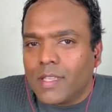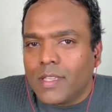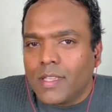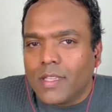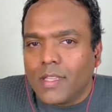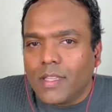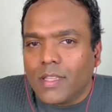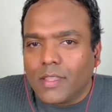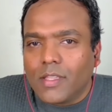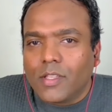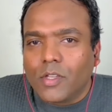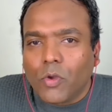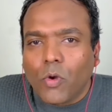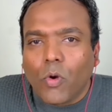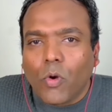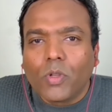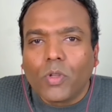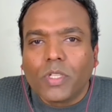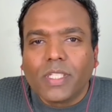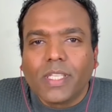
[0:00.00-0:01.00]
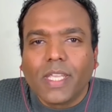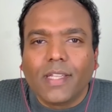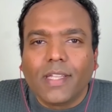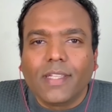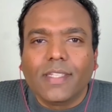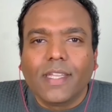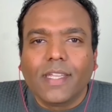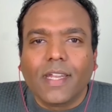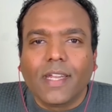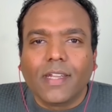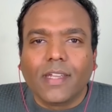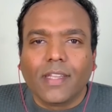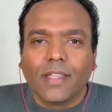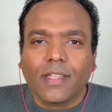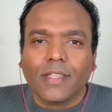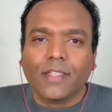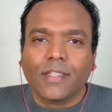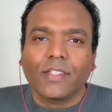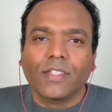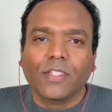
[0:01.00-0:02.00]
the core skill set
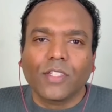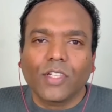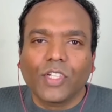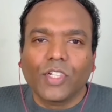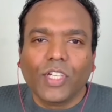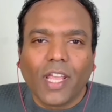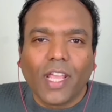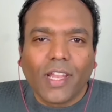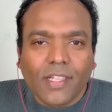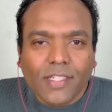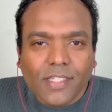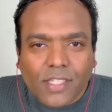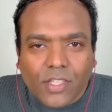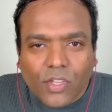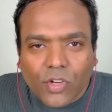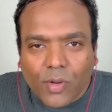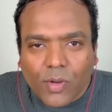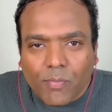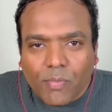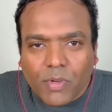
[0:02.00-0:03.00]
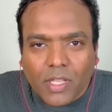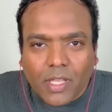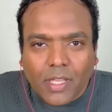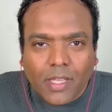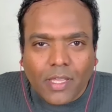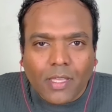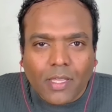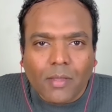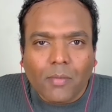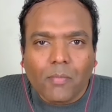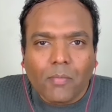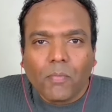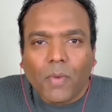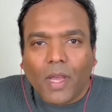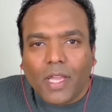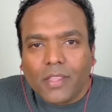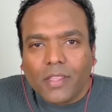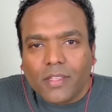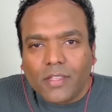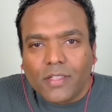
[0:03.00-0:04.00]
is shell scripting,
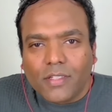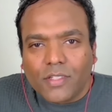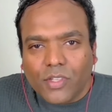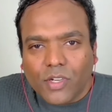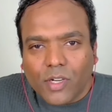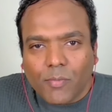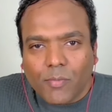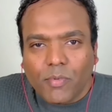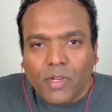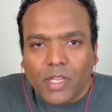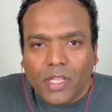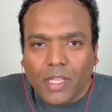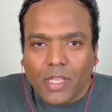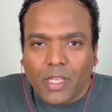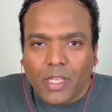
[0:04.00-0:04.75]
Python scripting,